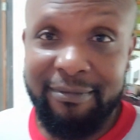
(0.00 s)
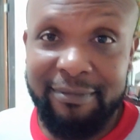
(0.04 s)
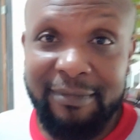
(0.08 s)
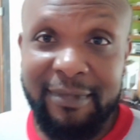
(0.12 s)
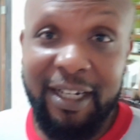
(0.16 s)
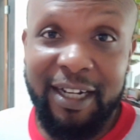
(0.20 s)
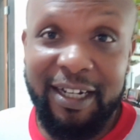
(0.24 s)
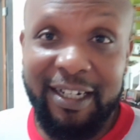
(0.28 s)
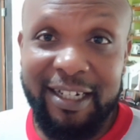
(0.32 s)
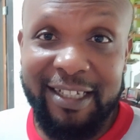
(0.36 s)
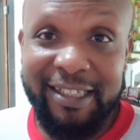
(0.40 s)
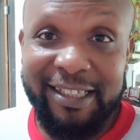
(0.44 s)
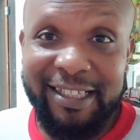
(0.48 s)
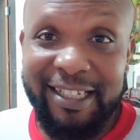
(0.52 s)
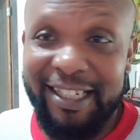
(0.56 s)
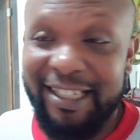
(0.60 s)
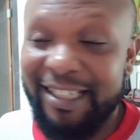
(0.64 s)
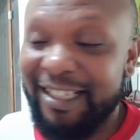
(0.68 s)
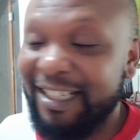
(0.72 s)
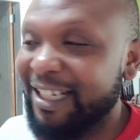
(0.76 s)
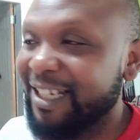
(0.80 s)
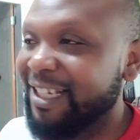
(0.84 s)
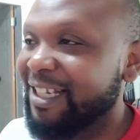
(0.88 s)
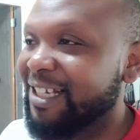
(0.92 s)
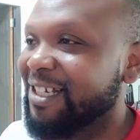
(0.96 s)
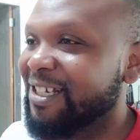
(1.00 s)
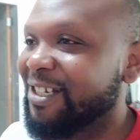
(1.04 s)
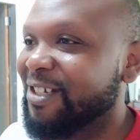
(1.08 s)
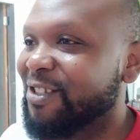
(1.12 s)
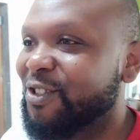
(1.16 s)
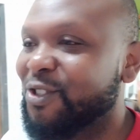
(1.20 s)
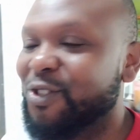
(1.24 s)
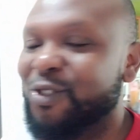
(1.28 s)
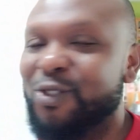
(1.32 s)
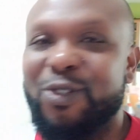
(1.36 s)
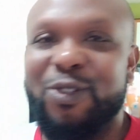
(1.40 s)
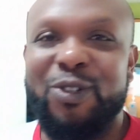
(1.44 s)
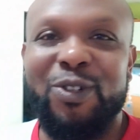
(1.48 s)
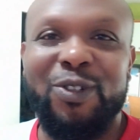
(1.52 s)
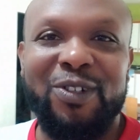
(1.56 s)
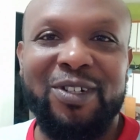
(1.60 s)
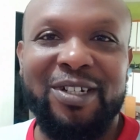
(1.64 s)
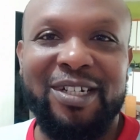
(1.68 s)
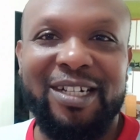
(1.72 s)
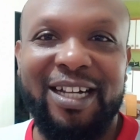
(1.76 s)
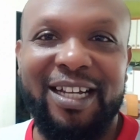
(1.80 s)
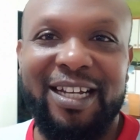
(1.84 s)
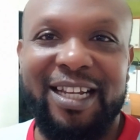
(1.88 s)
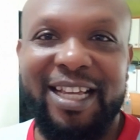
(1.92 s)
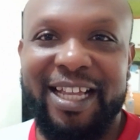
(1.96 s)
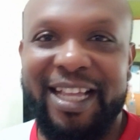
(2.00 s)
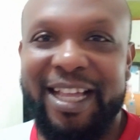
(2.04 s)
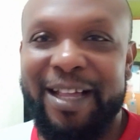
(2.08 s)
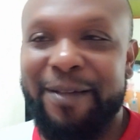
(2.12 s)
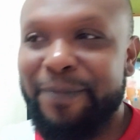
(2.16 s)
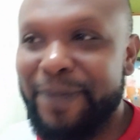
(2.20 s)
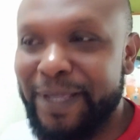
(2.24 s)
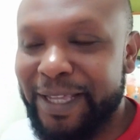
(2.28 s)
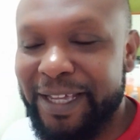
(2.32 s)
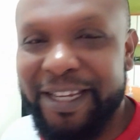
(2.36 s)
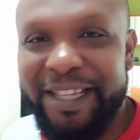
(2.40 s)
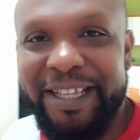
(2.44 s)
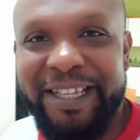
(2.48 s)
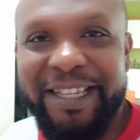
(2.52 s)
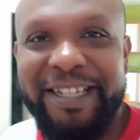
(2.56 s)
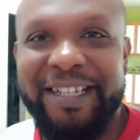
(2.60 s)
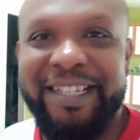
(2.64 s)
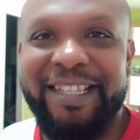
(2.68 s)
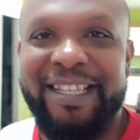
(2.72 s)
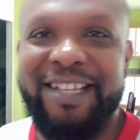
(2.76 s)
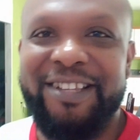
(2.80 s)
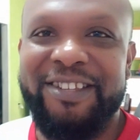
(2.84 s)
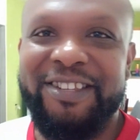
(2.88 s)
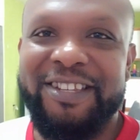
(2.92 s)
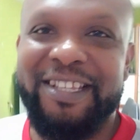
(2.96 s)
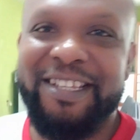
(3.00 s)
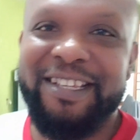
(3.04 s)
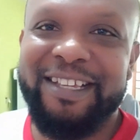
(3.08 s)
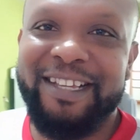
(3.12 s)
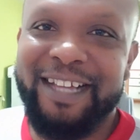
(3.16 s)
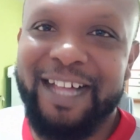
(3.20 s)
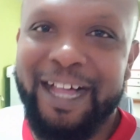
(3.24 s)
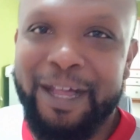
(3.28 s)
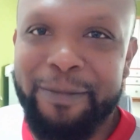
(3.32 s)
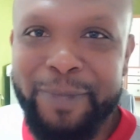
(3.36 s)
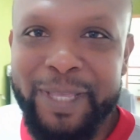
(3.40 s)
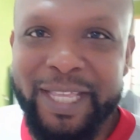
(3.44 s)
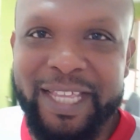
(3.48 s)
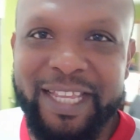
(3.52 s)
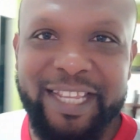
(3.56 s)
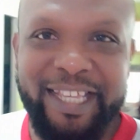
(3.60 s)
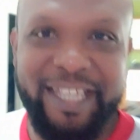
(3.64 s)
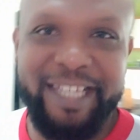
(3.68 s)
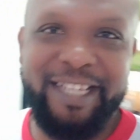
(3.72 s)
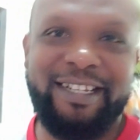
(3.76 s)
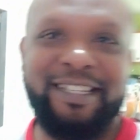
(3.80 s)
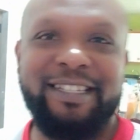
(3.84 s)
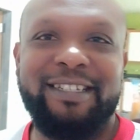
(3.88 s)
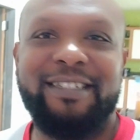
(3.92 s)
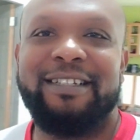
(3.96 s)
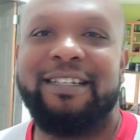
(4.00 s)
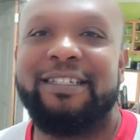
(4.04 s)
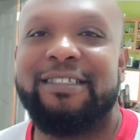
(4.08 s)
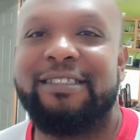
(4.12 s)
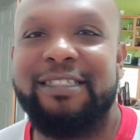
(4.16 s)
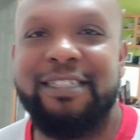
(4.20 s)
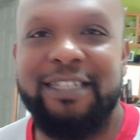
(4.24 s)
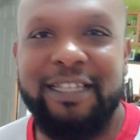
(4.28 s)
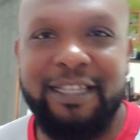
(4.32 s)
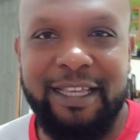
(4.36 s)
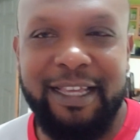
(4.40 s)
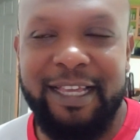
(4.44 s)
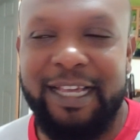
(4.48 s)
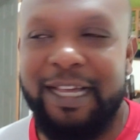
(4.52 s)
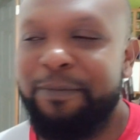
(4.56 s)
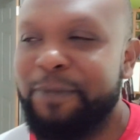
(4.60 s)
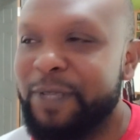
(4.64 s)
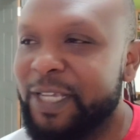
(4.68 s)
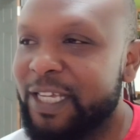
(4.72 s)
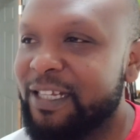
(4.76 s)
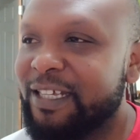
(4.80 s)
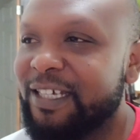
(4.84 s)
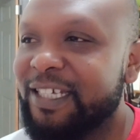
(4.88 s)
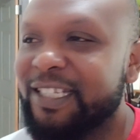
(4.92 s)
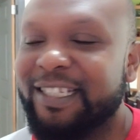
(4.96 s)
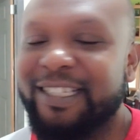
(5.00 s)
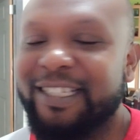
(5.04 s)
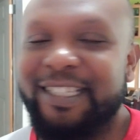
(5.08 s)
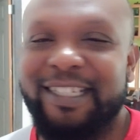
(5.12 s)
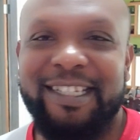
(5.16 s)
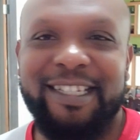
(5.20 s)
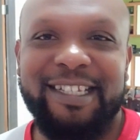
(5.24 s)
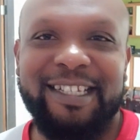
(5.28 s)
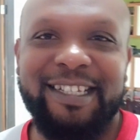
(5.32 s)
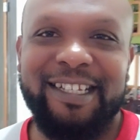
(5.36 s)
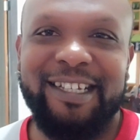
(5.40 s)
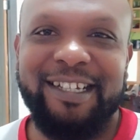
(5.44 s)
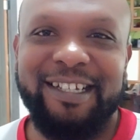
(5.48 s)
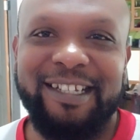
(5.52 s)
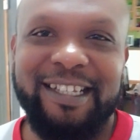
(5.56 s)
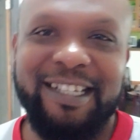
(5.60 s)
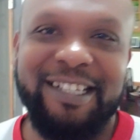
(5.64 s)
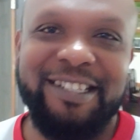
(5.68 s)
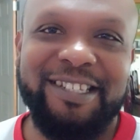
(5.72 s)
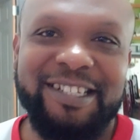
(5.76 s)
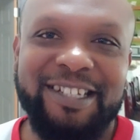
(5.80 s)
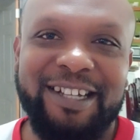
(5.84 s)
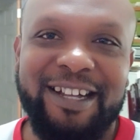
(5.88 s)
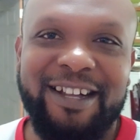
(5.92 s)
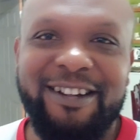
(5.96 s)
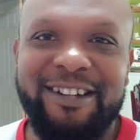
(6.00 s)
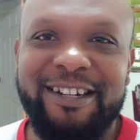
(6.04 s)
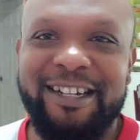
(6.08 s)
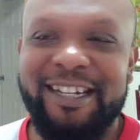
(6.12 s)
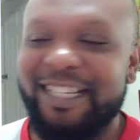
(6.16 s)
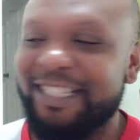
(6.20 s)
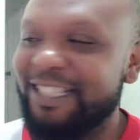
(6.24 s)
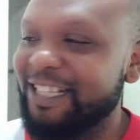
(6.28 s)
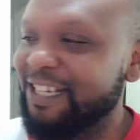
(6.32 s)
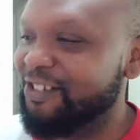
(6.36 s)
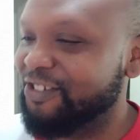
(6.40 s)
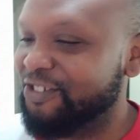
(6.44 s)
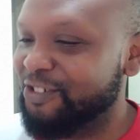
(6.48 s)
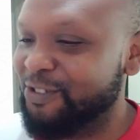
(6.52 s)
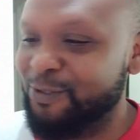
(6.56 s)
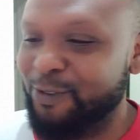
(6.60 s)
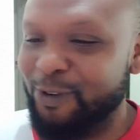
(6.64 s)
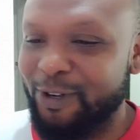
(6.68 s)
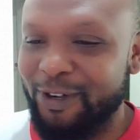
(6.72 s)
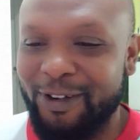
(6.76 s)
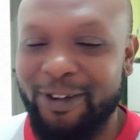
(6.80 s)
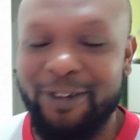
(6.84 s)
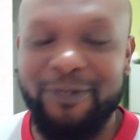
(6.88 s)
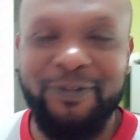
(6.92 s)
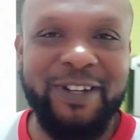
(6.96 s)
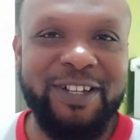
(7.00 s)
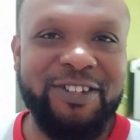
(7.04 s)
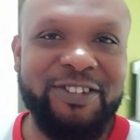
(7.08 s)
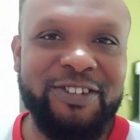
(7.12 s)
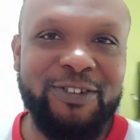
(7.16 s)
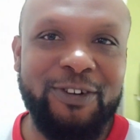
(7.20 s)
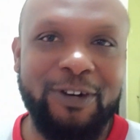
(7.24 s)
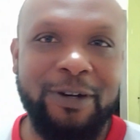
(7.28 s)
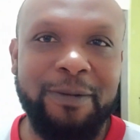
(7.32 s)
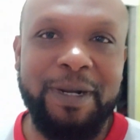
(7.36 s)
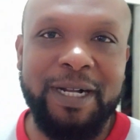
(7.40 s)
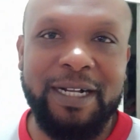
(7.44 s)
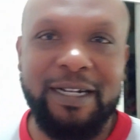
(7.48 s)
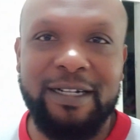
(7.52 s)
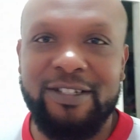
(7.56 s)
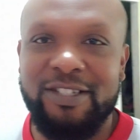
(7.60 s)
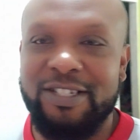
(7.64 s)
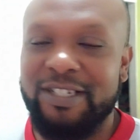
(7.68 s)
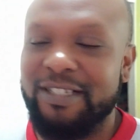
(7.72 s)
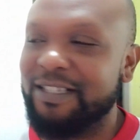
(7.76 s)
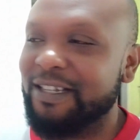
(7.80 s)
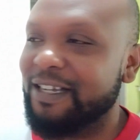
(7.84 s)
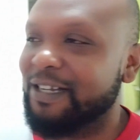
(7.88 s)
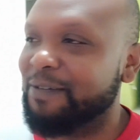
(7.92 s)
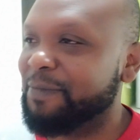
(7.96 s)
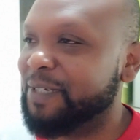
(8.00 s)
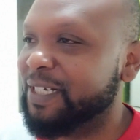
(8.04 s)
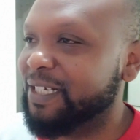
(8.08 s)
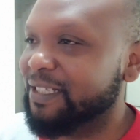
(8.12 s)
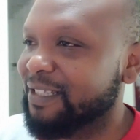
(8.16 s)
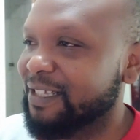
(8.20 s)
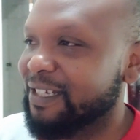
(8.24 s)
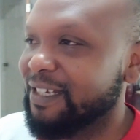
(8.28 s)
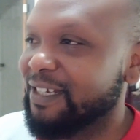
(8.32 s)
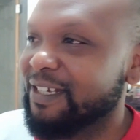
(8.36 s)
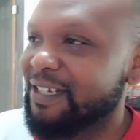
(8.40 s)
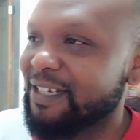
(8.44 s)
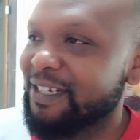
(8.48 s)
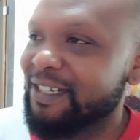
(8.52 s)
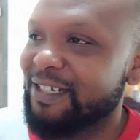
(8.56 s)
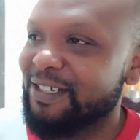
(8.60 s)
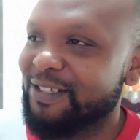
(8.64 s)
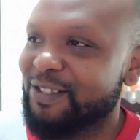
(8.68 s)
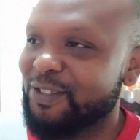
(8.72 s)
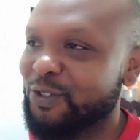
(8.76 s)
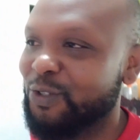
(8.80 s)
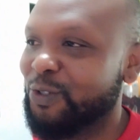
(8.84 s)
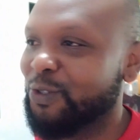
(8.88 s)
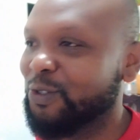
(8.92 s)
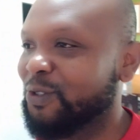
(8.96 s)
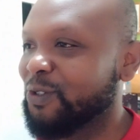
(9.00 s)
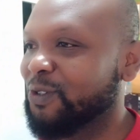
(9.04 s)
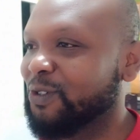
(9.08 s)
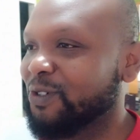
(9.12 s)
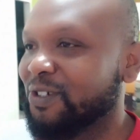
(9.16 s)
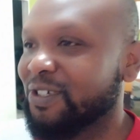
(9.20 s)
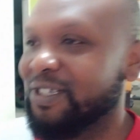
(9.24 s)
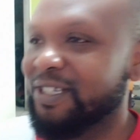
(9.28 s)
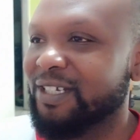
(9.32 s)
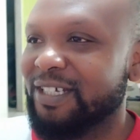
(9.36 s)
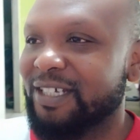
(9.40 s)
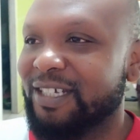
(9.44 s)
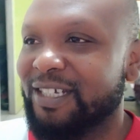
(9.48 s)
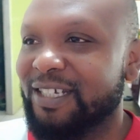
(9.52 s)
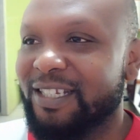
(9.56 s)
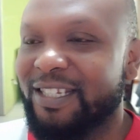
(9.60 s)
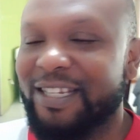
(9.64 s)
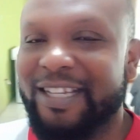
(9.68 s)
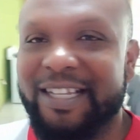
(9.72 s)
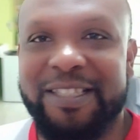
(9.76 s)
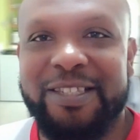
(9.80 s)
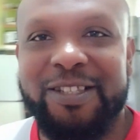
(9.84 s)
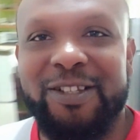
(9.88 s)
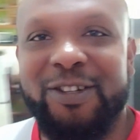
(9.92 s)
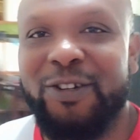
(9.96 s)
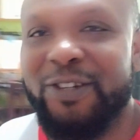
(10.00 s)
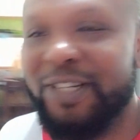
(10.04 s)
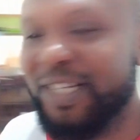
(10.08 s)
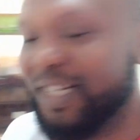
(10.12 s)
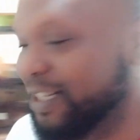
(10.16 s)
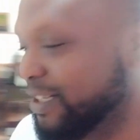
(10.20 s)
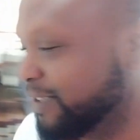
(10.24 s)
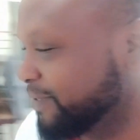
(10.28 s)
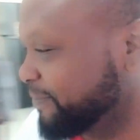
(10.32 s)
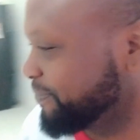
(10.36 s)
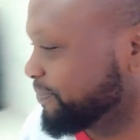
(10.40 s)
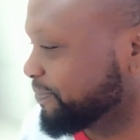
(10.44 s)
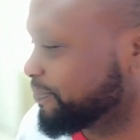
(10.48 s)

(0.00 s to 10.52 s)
You understand? So I like a bathing. Yes, she, a bathing. I say, yeah, a bathing. Yes, she, alright. And she walk off and she come back and she tablet. So just now.